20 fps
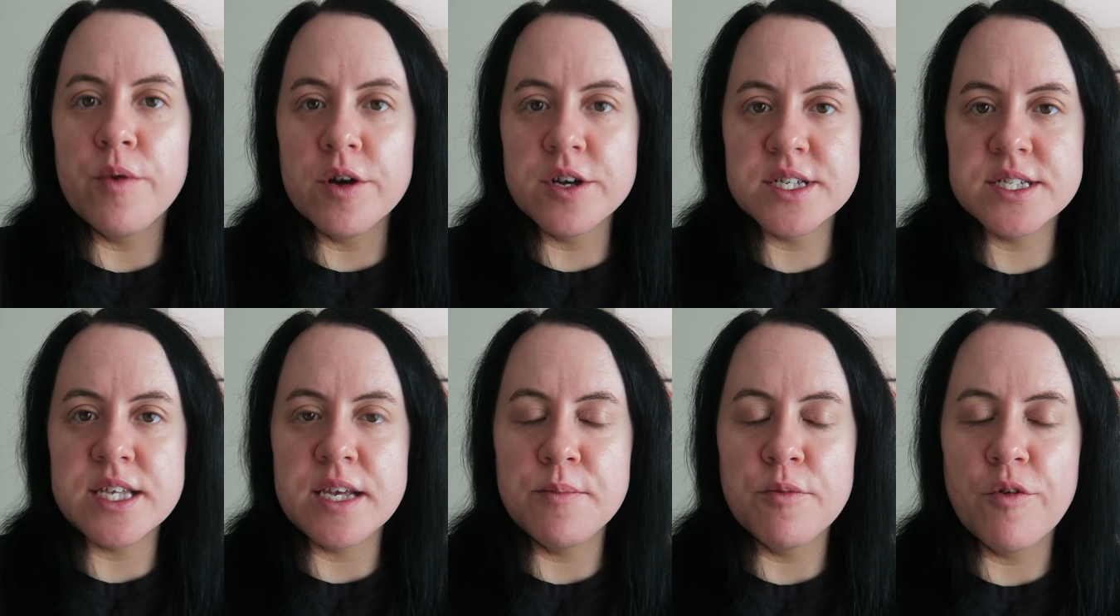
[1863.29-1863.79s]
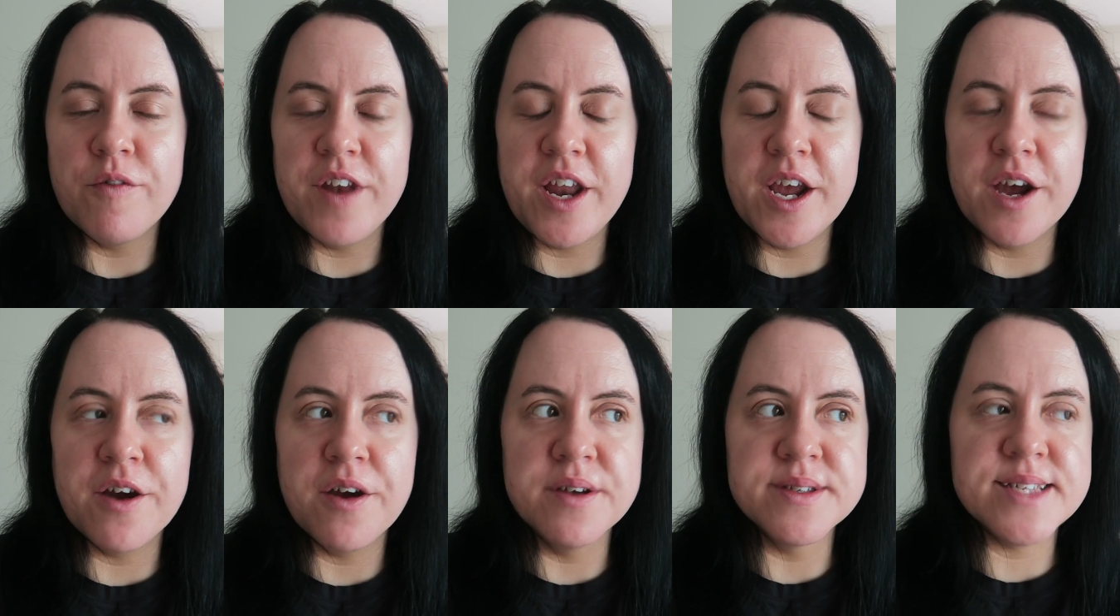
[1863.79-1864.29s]
you want to see more
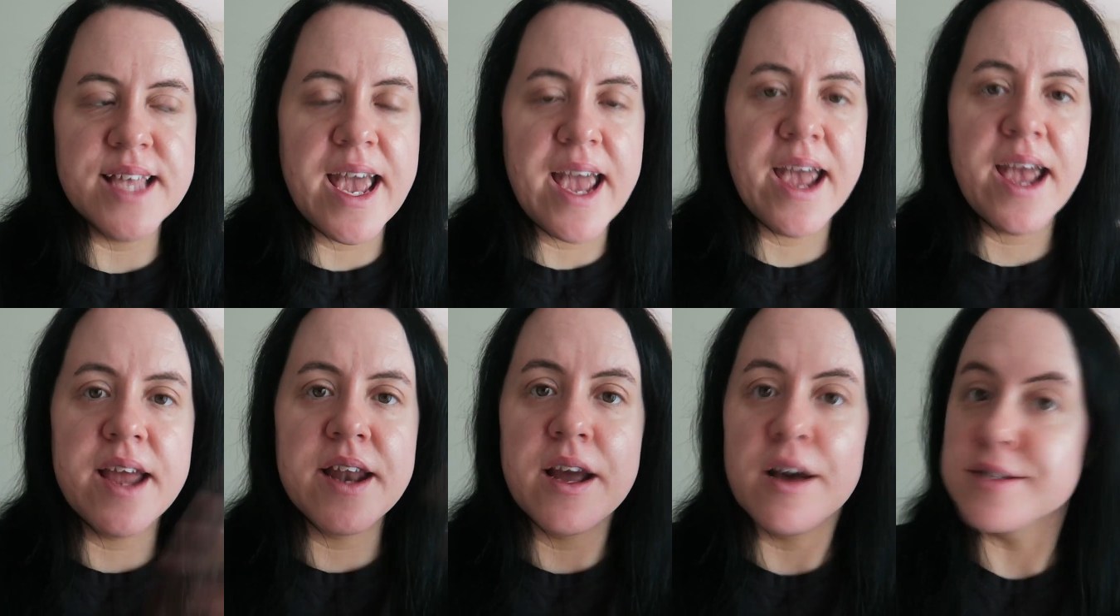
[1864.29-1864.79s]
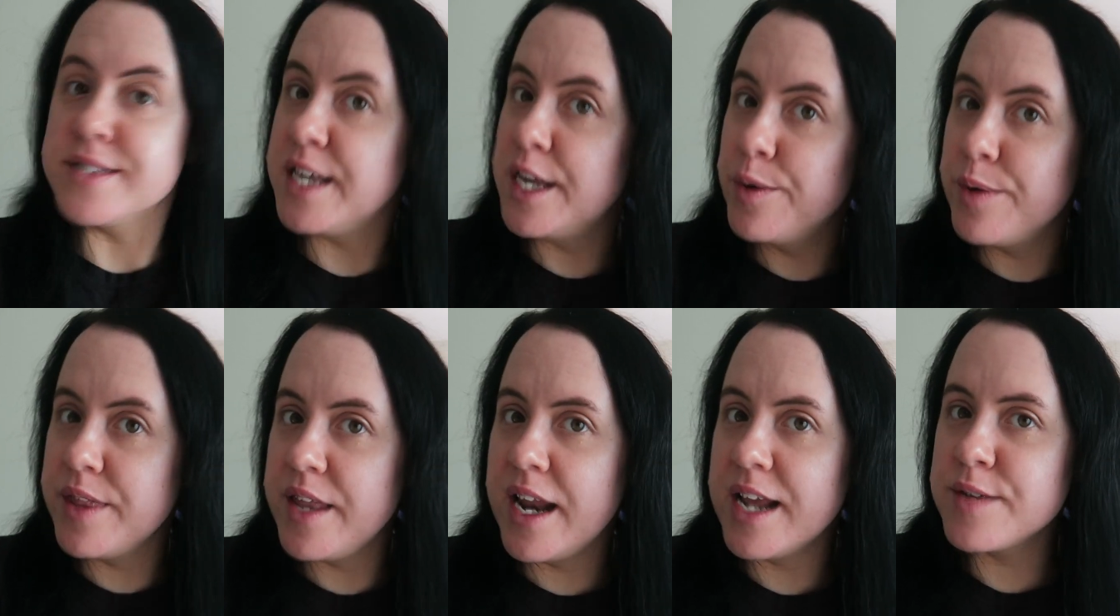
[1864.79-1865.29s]
videos, and I'll see
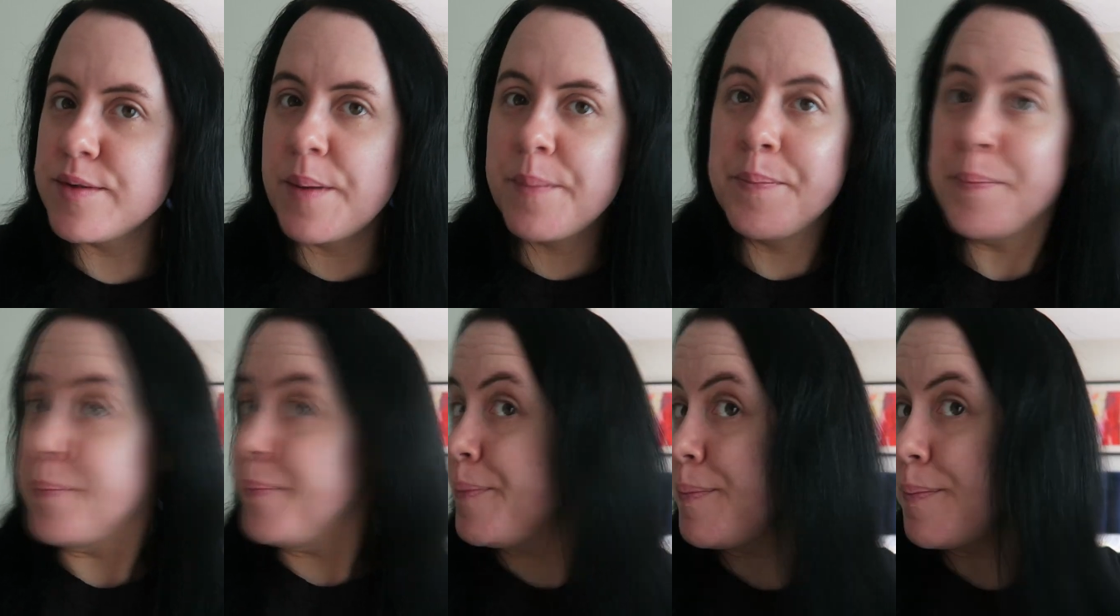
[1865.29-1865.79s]
you in the next one.